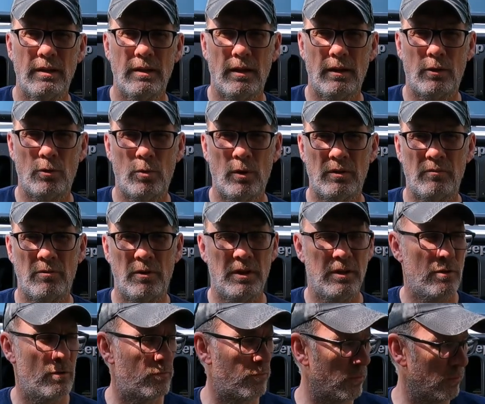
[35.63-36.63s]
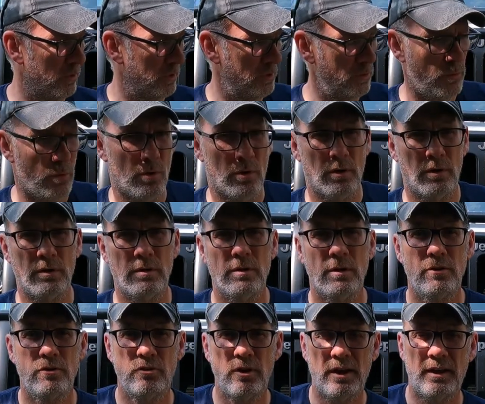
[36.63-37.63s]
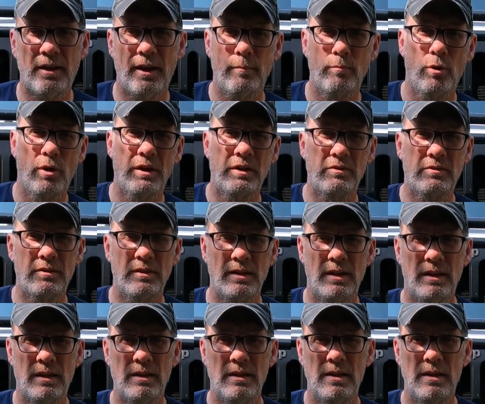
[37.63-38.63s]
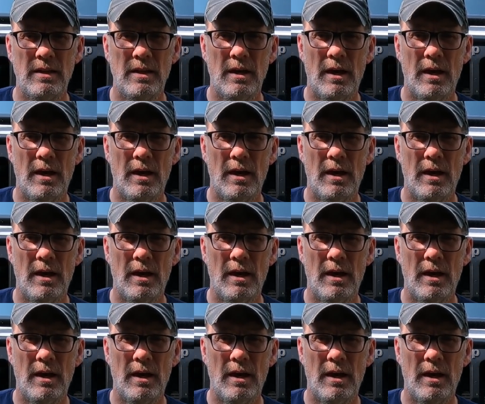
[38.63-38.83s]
Got a quick video for you on JK Brakes today.